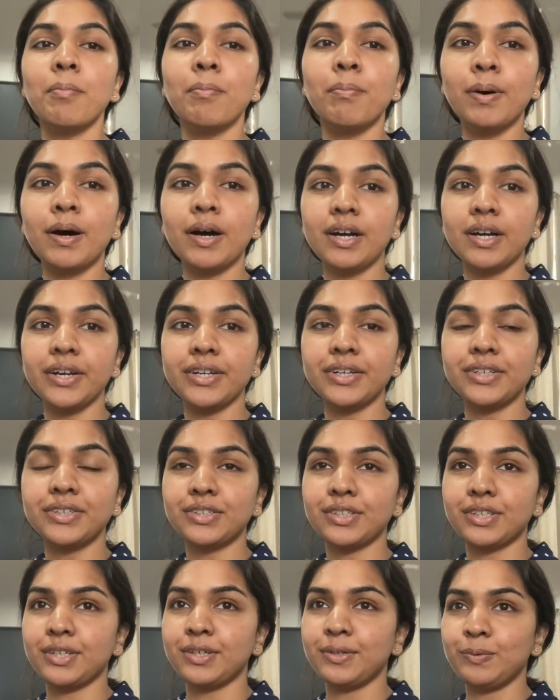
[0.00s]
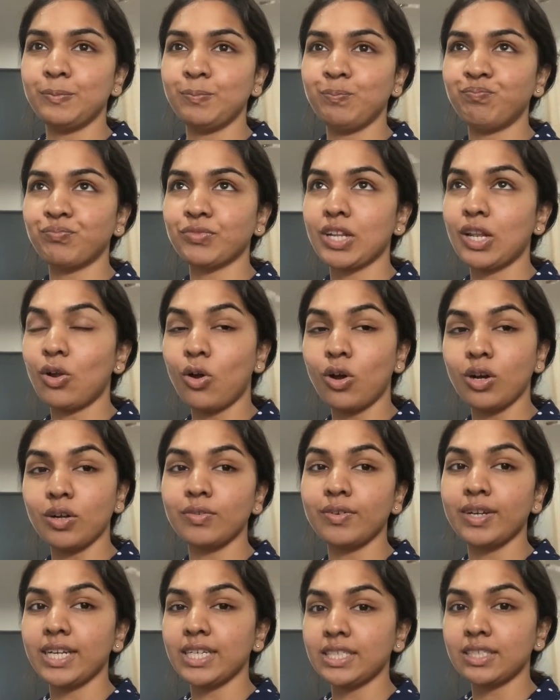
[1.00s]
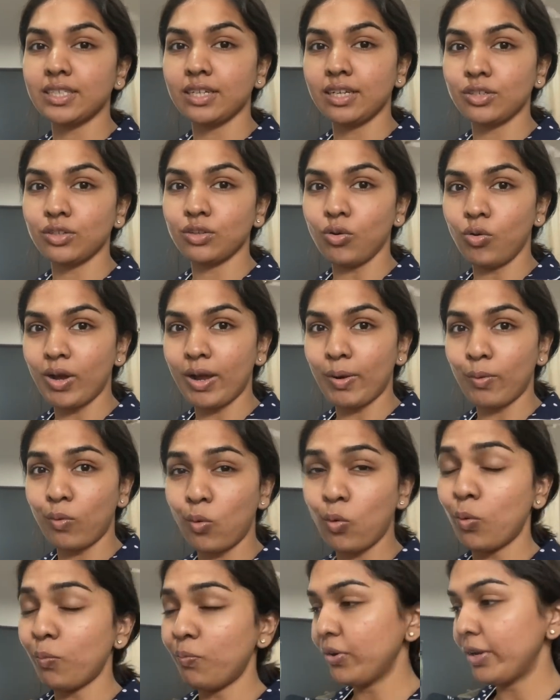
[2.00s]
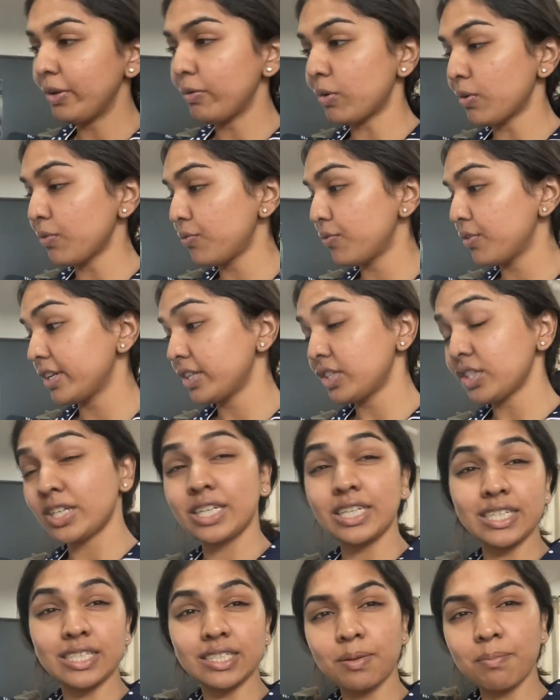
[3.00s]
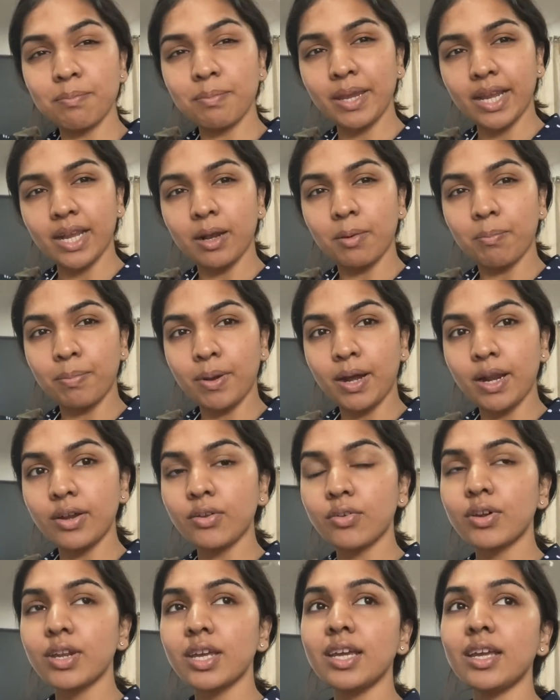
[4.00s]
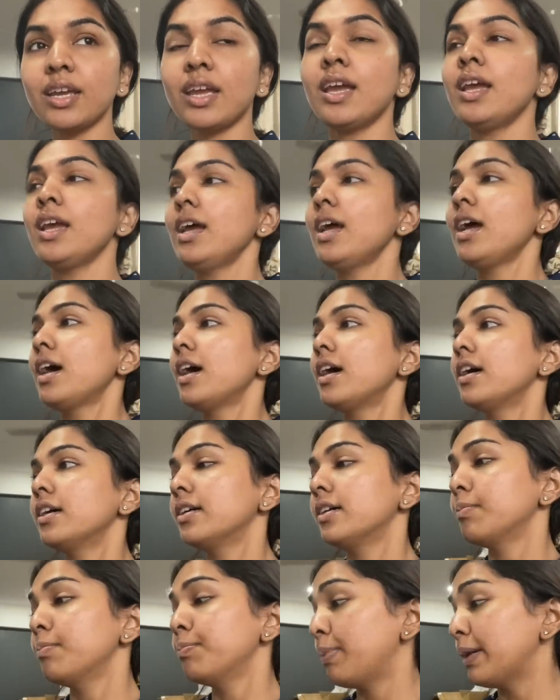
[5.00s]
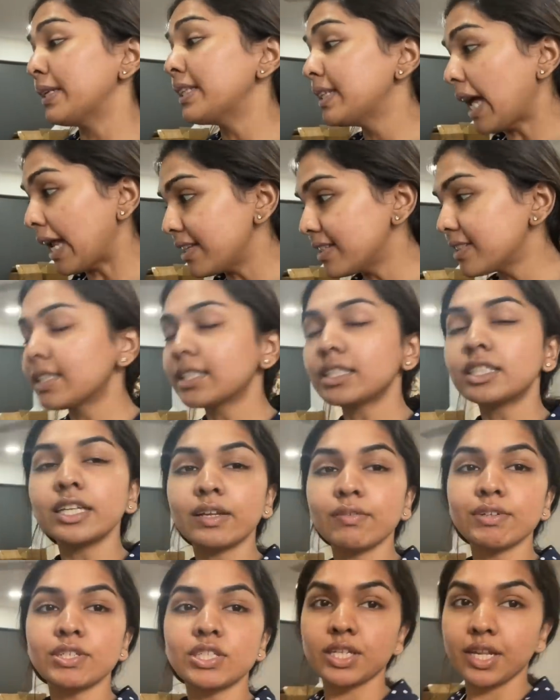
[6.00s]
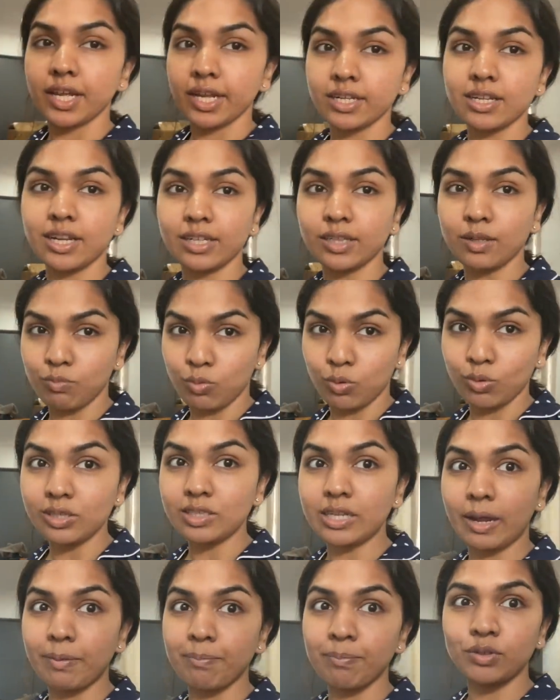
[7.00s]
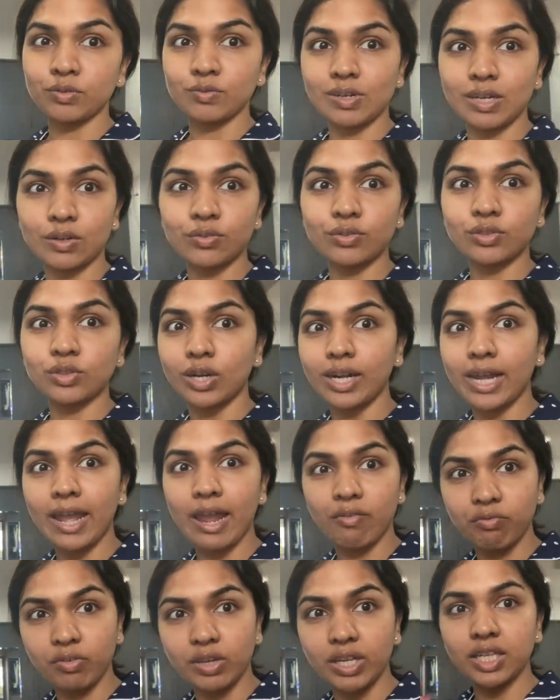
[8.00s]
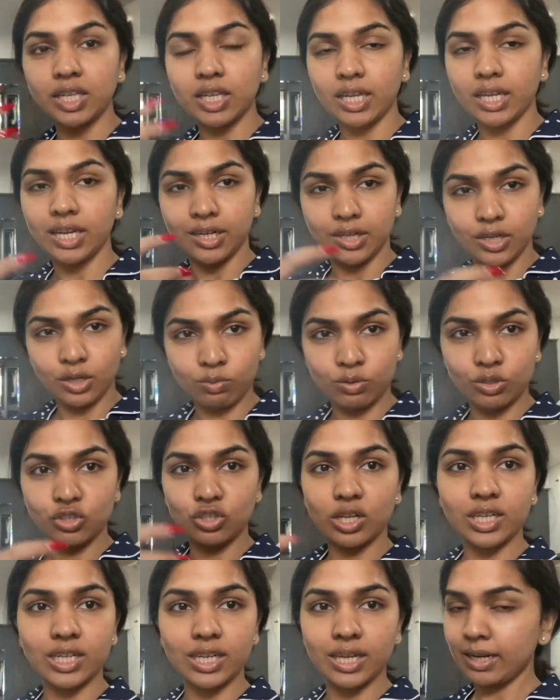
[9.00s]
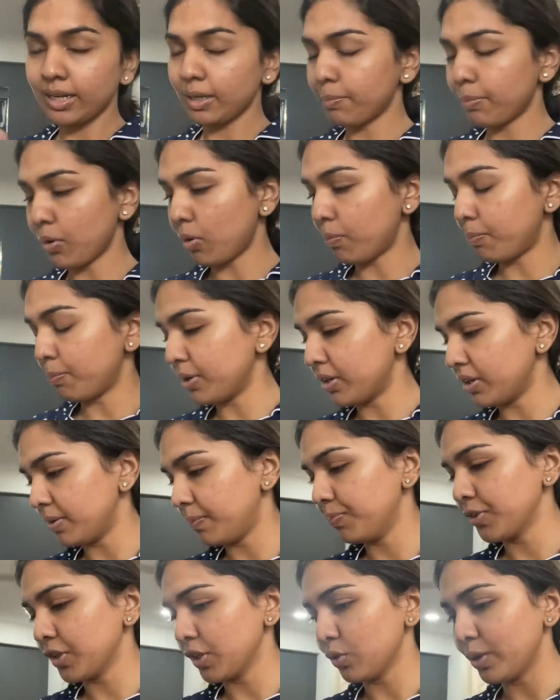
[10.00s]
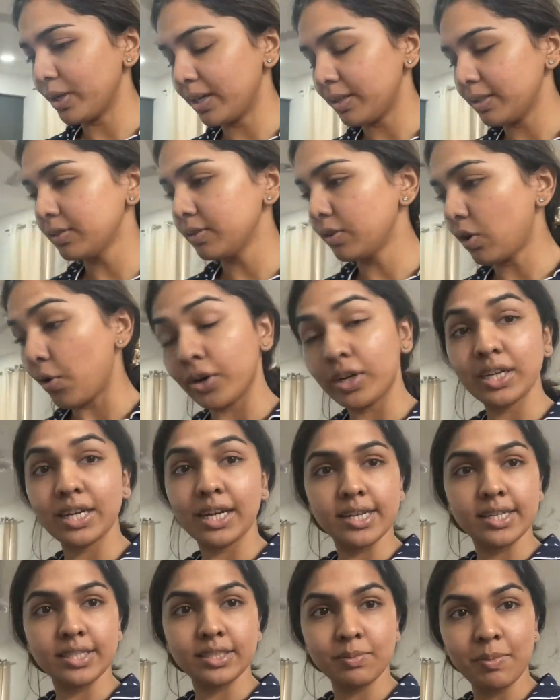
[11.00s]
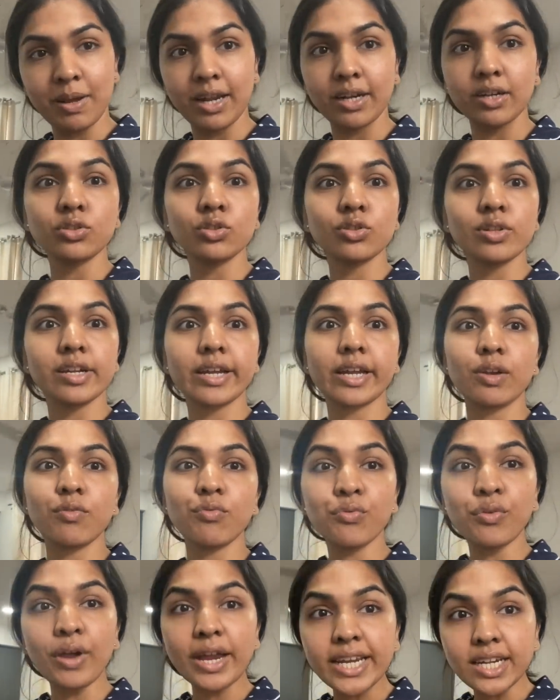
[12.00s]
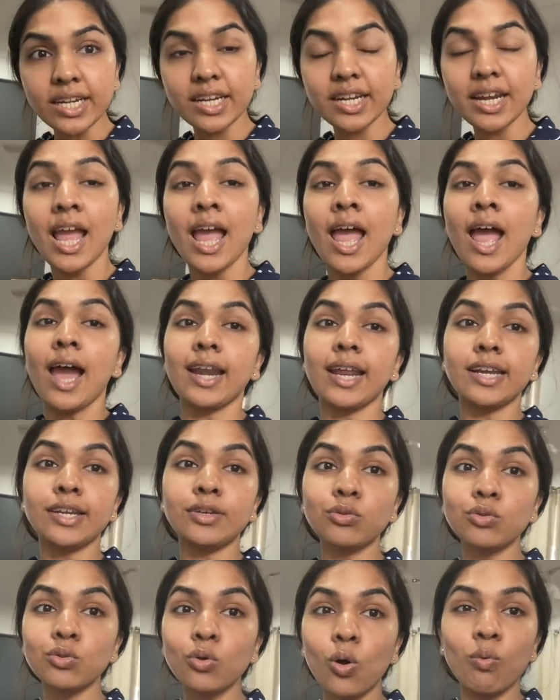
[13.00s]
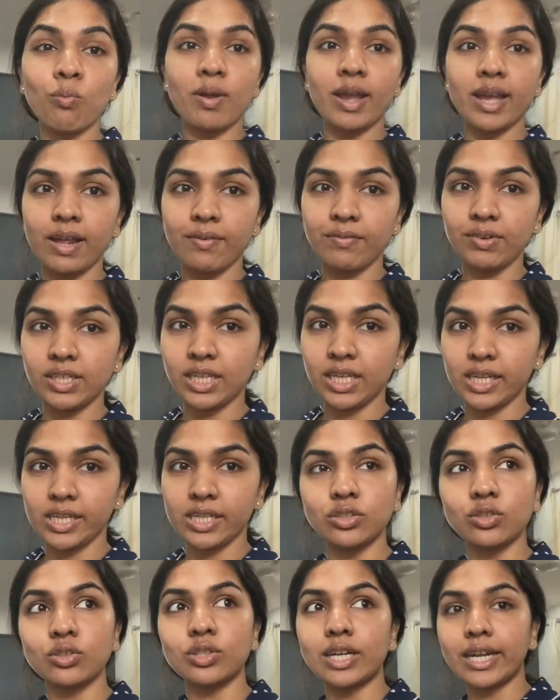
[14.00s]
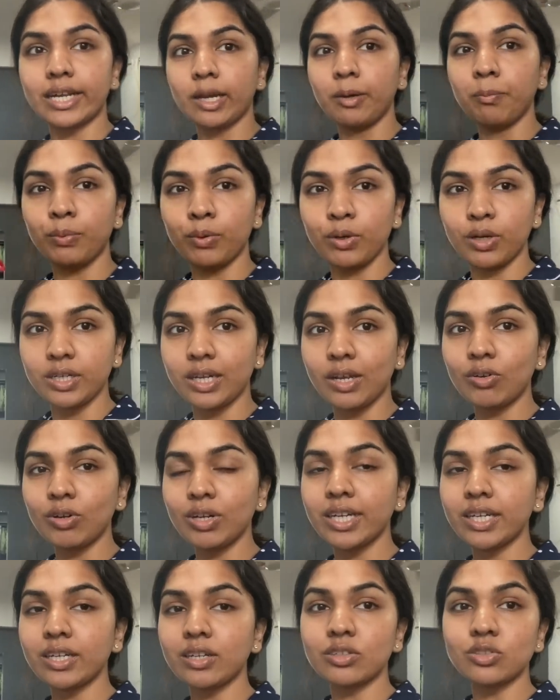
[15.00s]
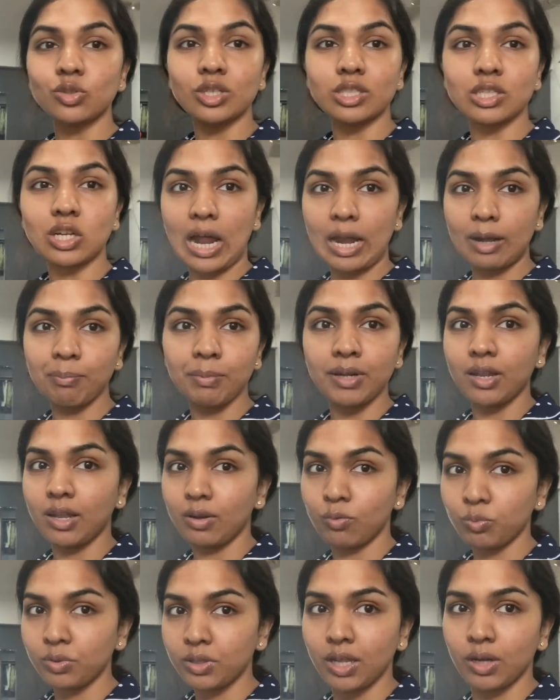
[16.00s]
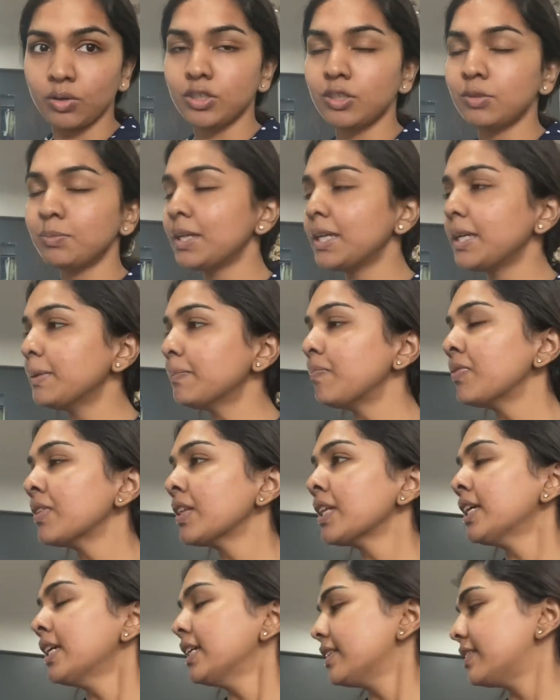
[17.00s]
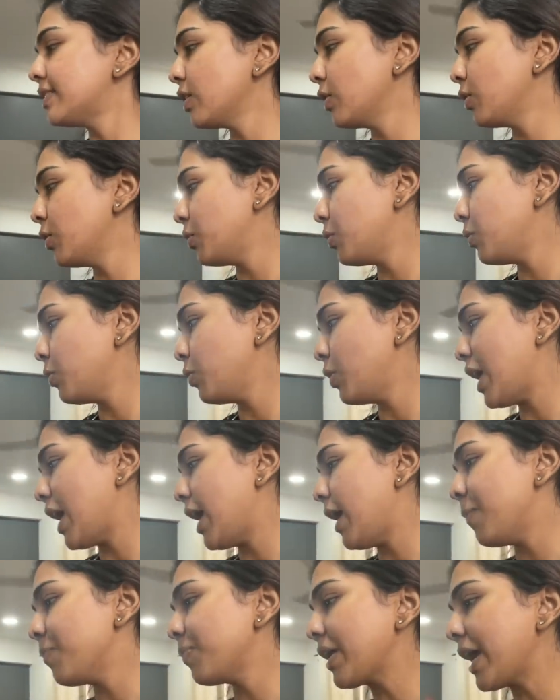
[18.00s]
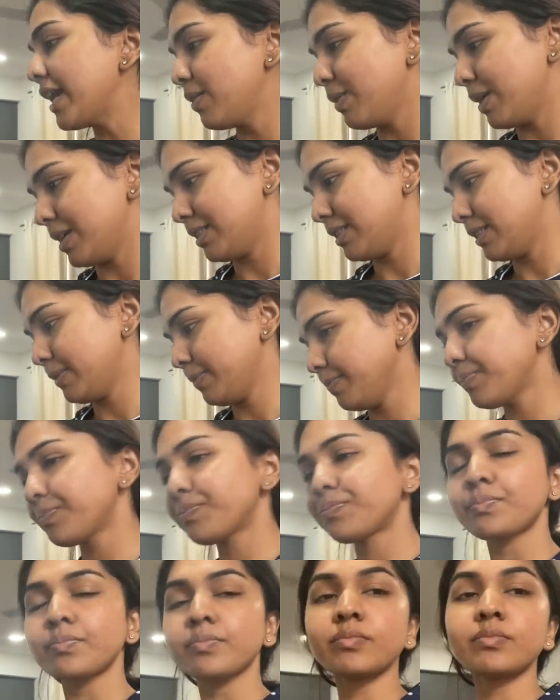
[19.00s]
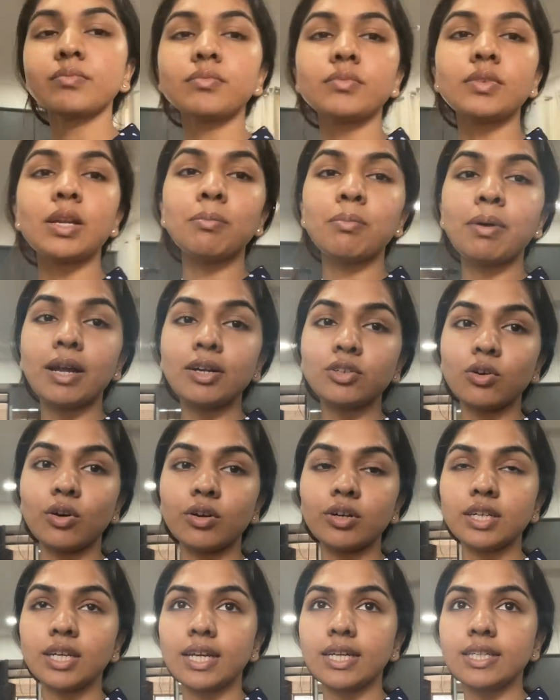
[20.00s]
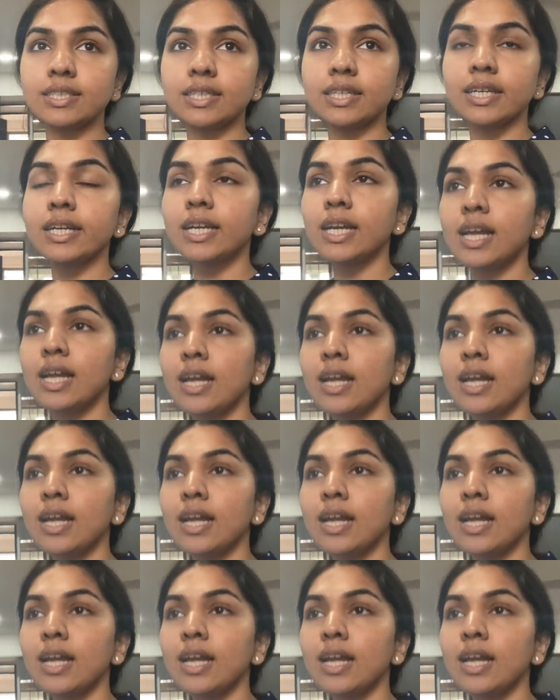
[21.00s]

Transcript: But long way still to go. I will hopefully want to finish at least the makeup part today. But that's the thing which takes like the most time, because we like to sort everything individually and like proper, you know, in an organized manner so that I can find it and I need to know where everything is so that I can pull it out later, so it can't be done without me. So anyways, back to organizing.